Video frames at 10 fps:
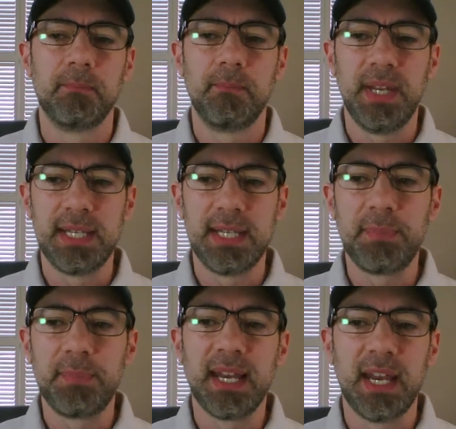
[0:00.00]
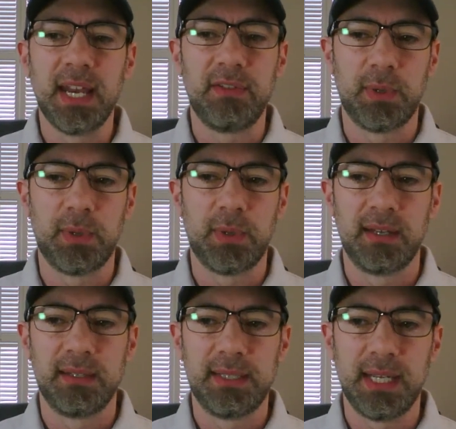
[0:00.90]
it's something I definitely want
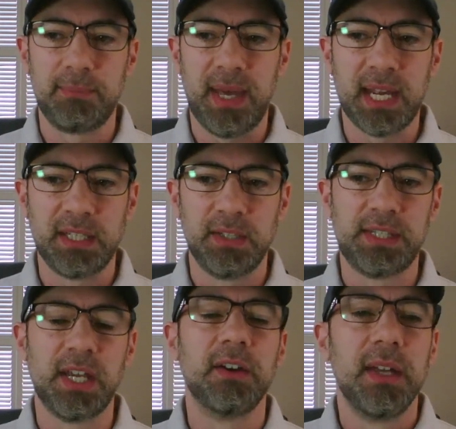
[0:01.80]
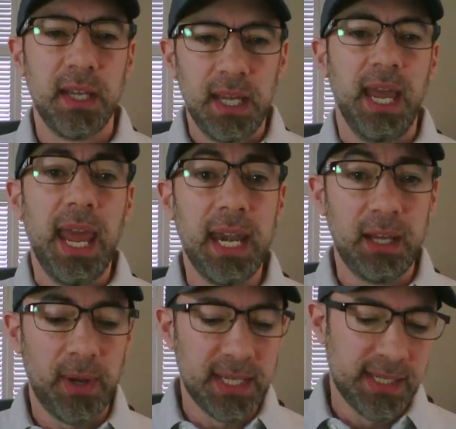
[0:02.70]
to get back to. So
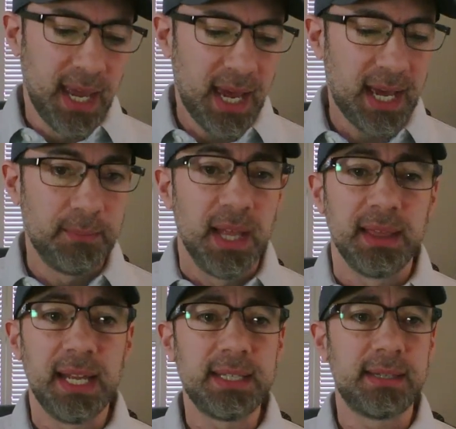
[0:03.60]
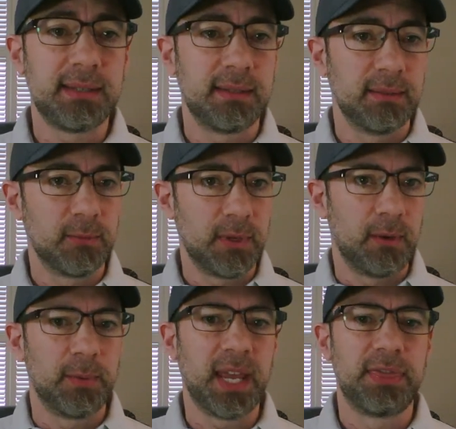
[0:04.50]
anyways,
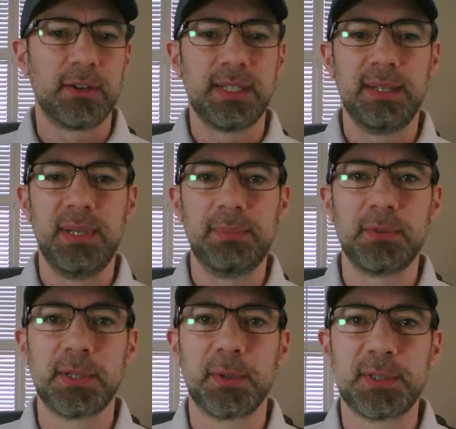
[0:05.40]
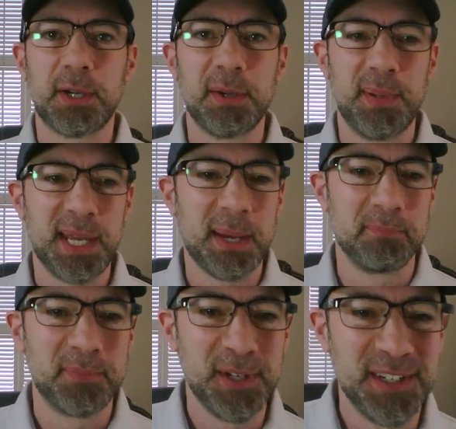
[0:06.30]
we got 13 people, so we're starting to pick up.
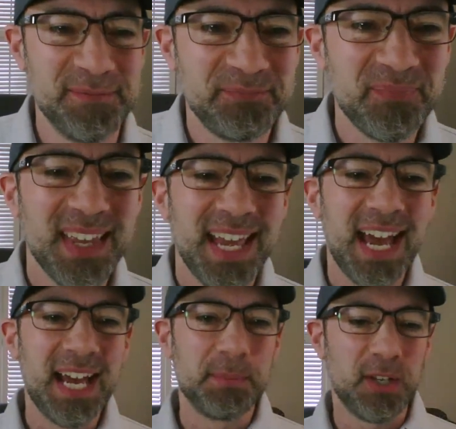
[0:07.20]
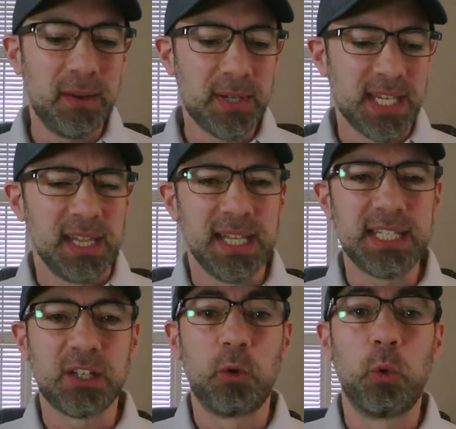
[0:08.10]
Good. So anyways,
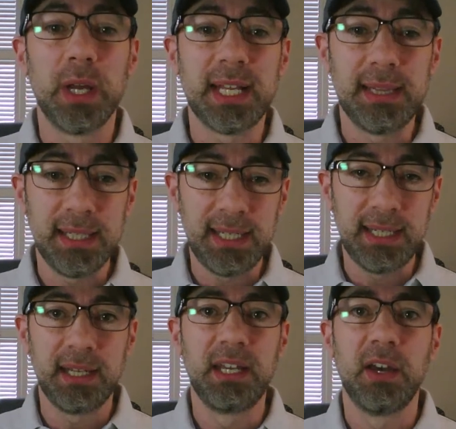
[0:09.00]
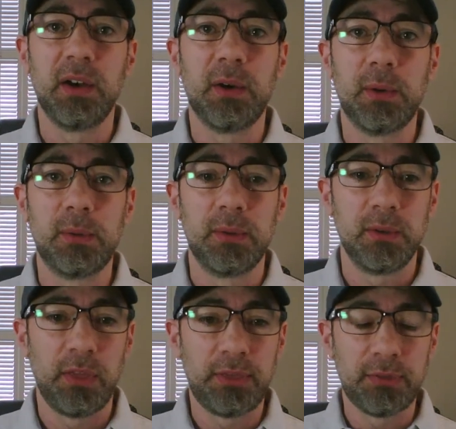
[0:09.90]
let's quickly go
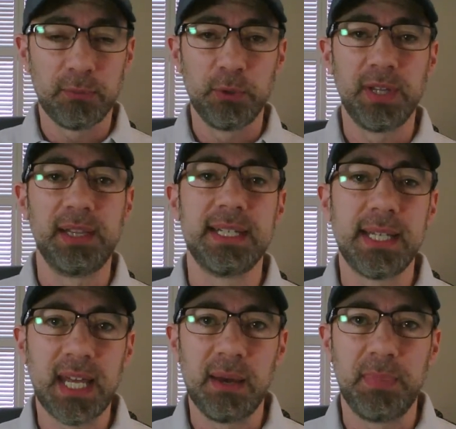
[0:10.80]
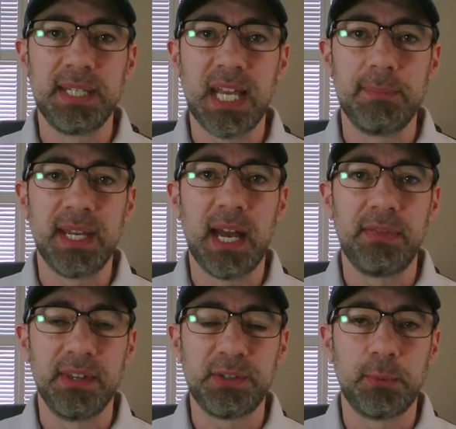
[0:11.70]
through the list of companies coming
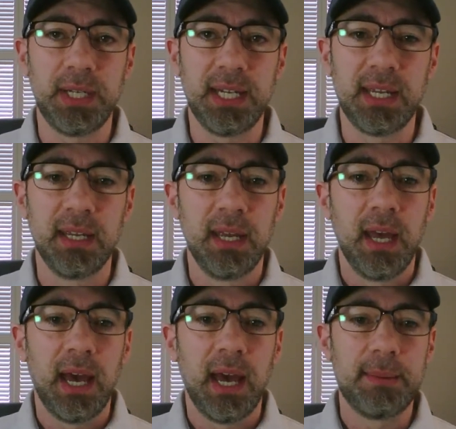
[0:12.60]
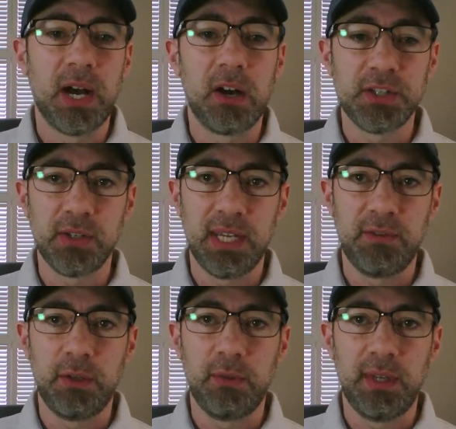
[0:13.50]
out this week. I'll also give
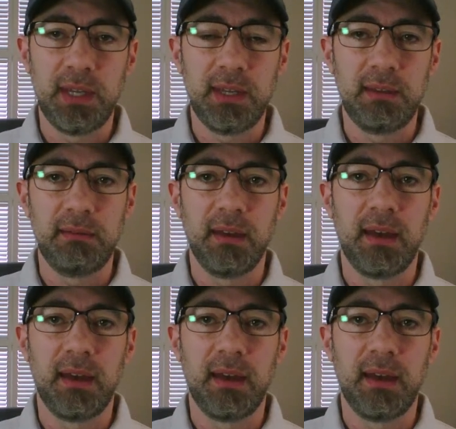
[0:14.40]
you the